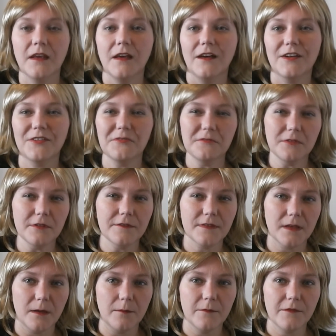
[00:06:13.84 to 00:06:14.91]
A good rule of
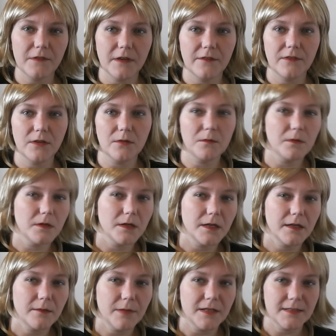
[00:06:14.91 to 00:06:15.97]
thumb for if you're
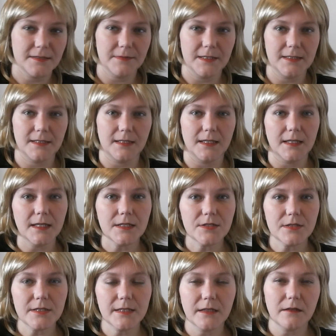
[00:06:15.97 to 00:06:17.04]
worried about somebody isn't going to
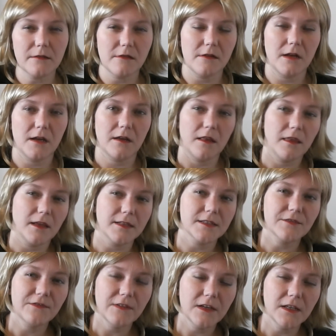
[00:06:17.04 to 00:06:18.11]
get your skit or they're not going to think
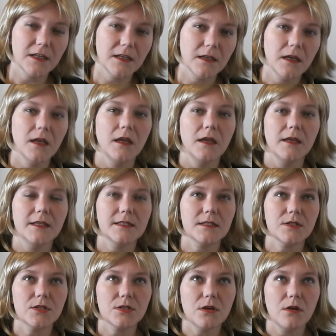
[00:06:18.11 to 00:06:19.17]
it's funny is
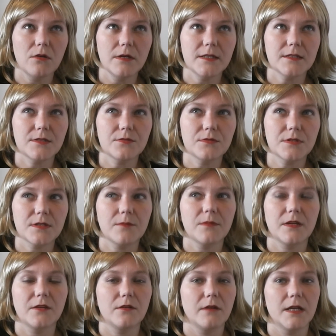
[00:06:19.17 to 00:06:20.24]
to show it to
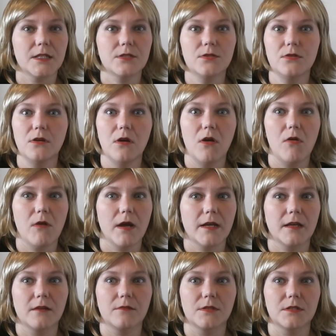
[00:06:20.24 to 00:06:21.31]
somebody who has no
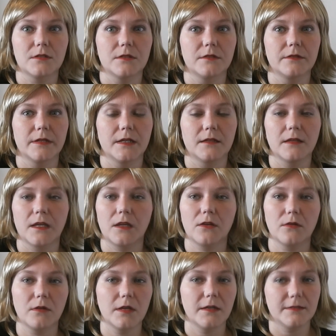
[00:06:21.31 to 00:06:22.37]
idea what you're doing.
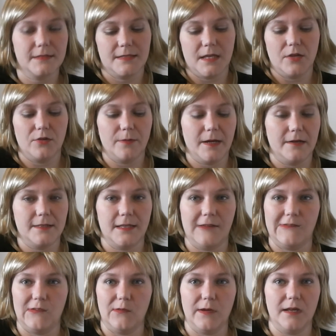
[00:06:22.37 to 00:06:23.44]
Like, say your parents
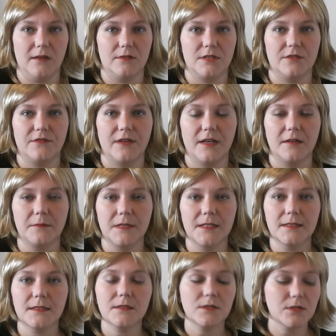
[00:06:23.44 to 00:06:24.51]
have no idea what your fandom
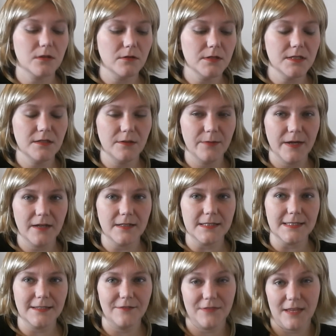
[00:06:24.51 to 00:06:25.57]
is. Show it to your
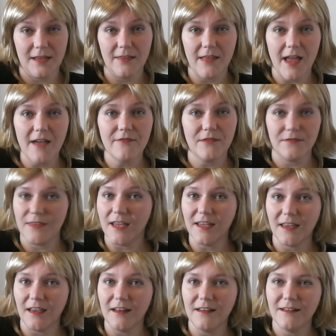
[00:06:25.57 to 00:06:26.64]
parents, and if they laugh, if they
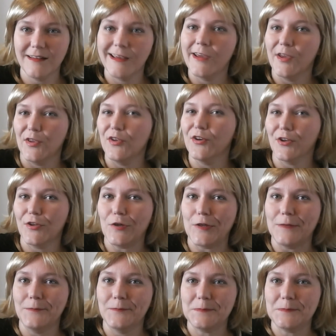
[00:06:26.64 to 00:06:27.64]
get it, you're good.